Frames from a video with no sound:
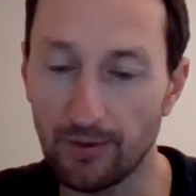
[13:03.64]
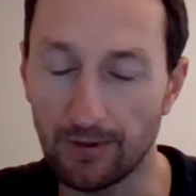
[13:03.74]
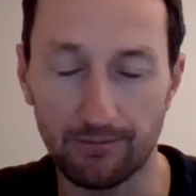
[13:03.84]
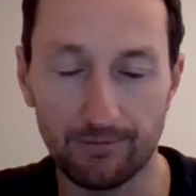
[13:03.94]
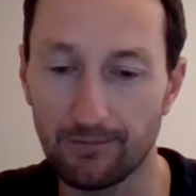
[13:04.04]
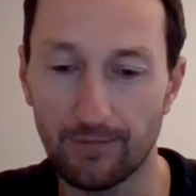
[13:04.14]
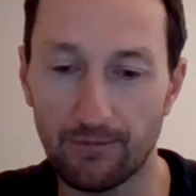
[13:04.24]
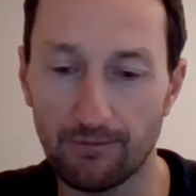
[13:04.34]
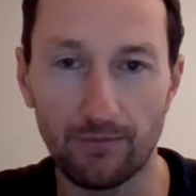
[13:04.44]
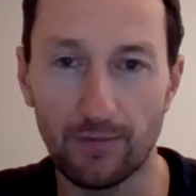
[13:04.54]

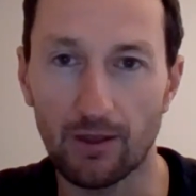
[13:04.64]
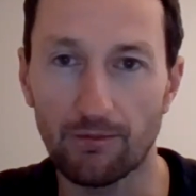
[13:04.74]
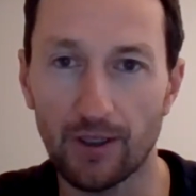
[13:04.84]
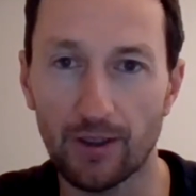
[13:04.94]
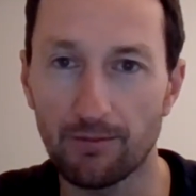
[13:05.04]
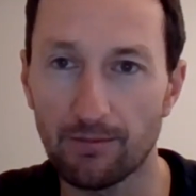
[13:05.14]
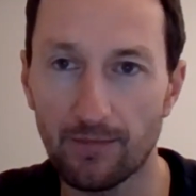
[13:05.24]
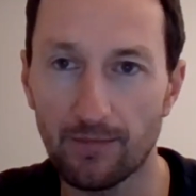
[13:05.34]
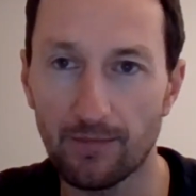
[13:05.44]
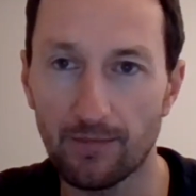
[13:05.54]
We are very
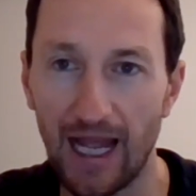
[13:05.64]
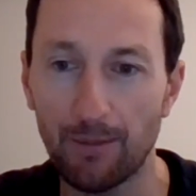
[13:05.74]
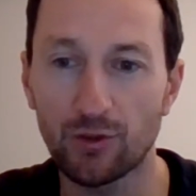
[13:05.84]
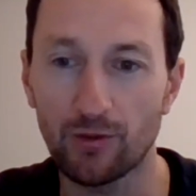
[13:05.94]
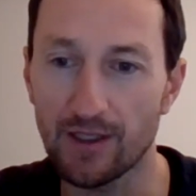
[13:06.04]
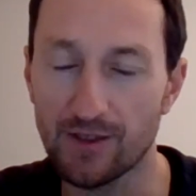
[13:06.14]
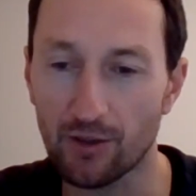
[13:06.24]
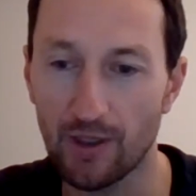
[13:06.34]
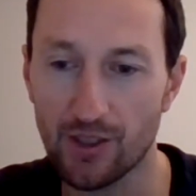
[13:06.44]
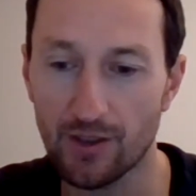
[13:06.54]
happy to answer
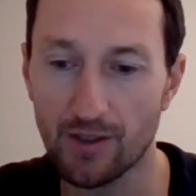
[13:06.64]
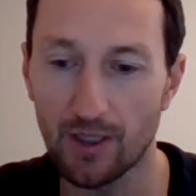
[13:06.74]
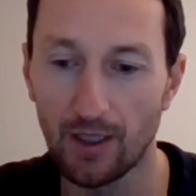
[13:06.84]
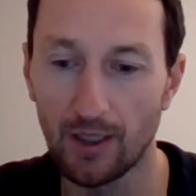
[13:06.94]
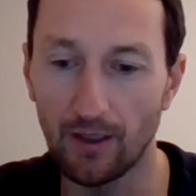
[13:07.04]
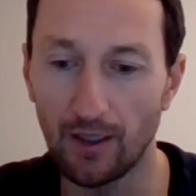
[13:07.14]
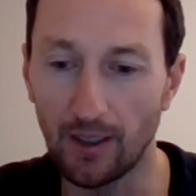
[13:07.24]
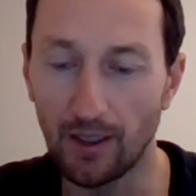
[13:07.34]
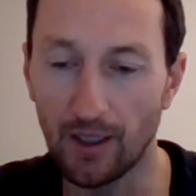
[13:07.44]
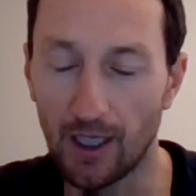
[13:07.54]
questions
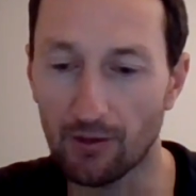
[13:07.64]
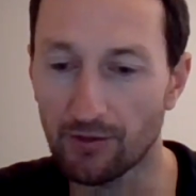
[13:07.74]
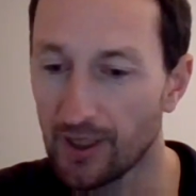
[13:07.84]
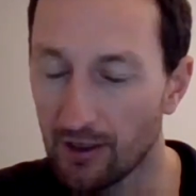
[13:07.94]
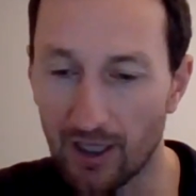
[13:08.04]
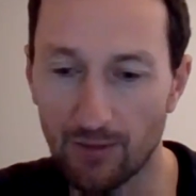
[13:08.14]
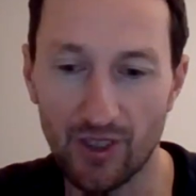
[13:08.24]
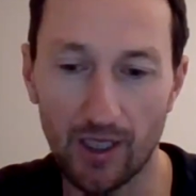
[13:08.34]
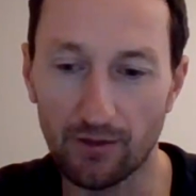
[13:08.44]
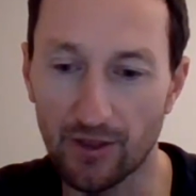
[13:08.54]
in our Telegram
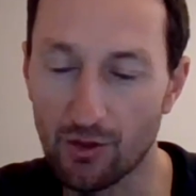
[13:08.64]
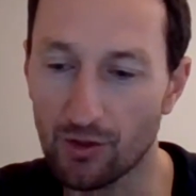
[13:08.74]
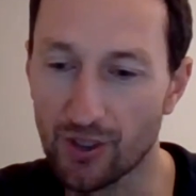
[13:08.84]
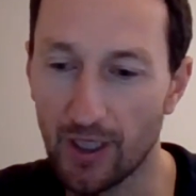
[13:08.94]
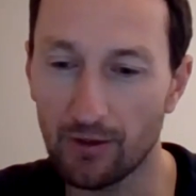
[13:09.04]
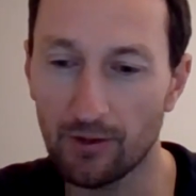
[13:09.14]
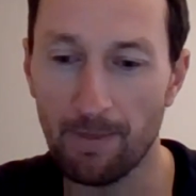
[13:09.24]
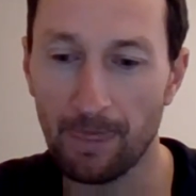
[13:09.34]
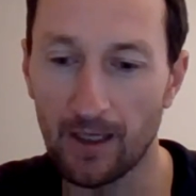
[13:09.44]
channel, Discord channel.